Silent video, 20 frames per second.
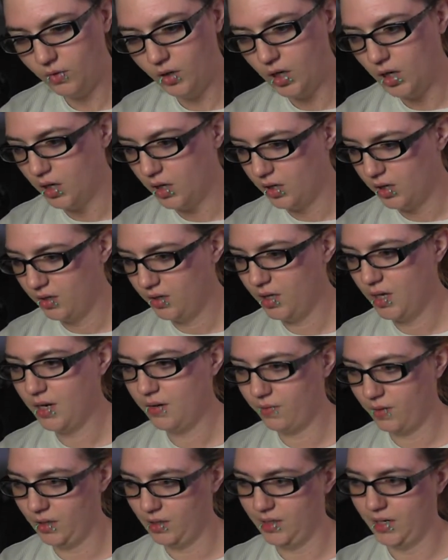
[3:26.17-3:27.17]
You can't really
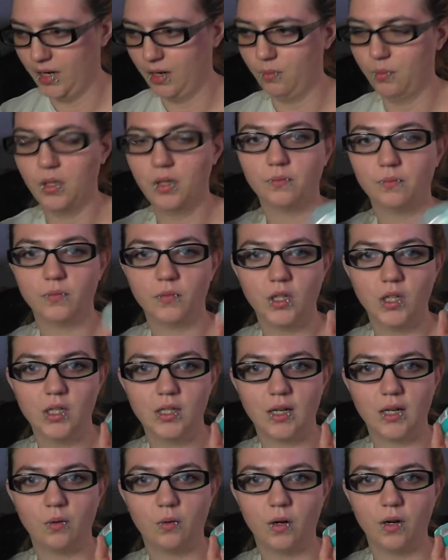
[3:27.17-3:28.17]
tell, but he's had
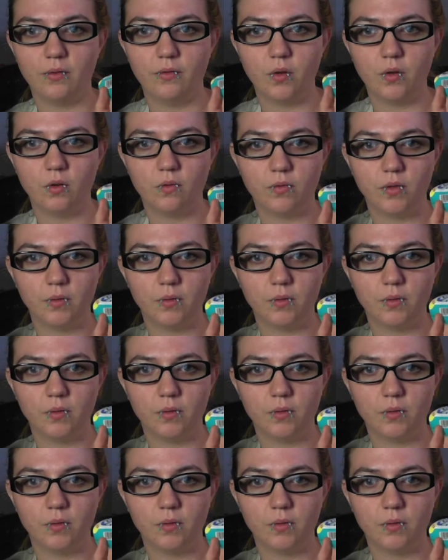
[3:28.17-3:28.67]
quite a few of them.